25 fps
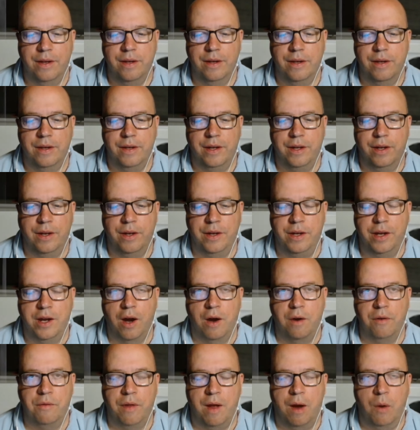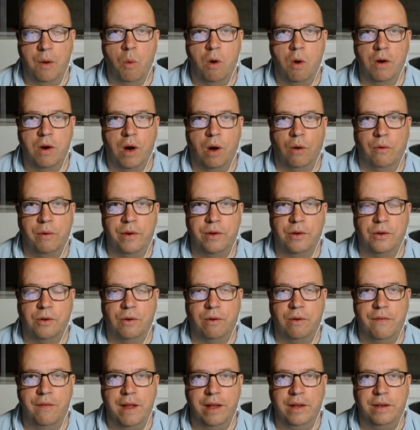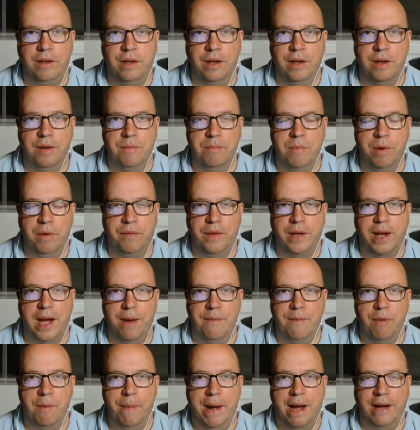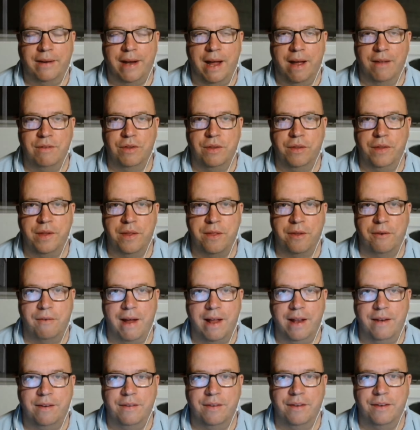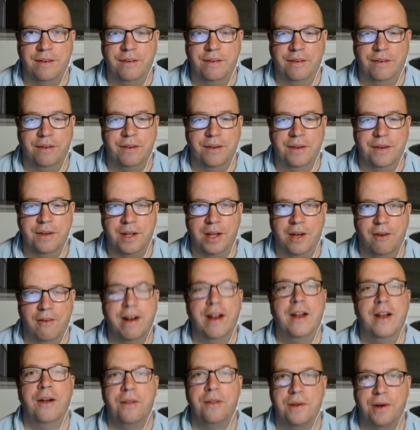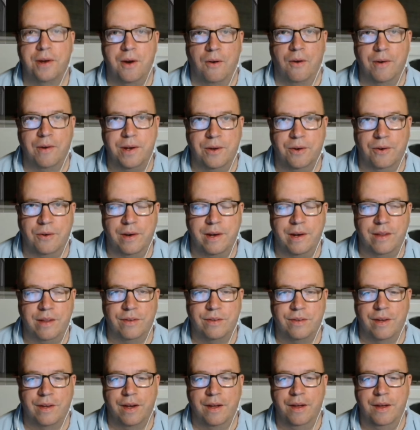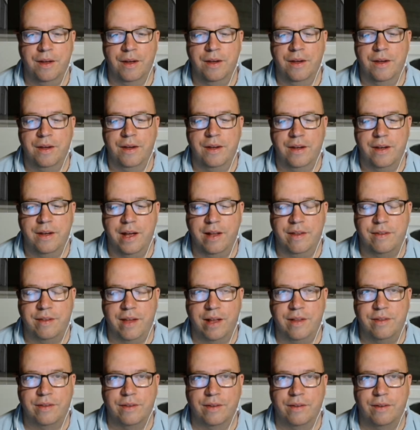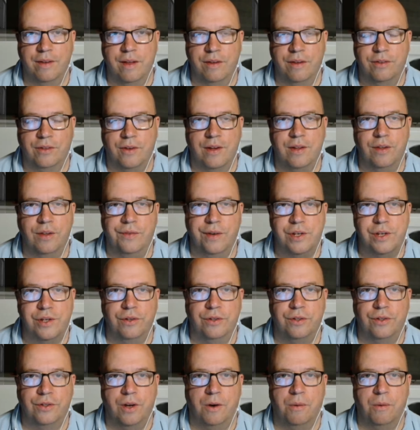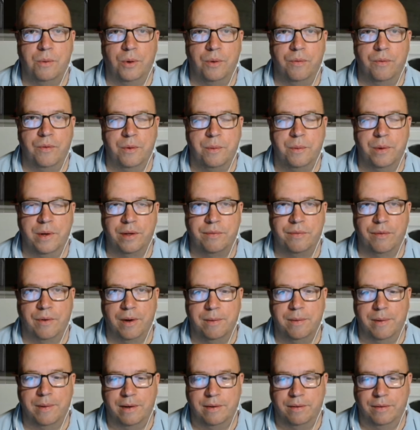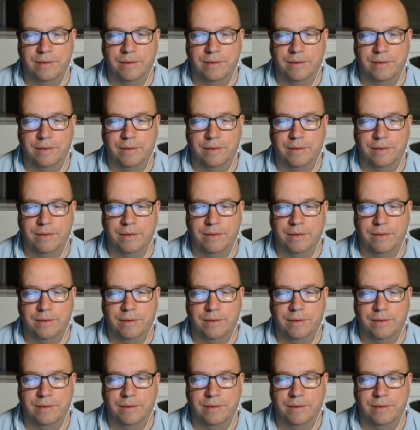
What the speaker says: You know, you go down one corridor and then you move the camera back down to the other end and you're in another corridor. It's a science fiction style warp that works very well.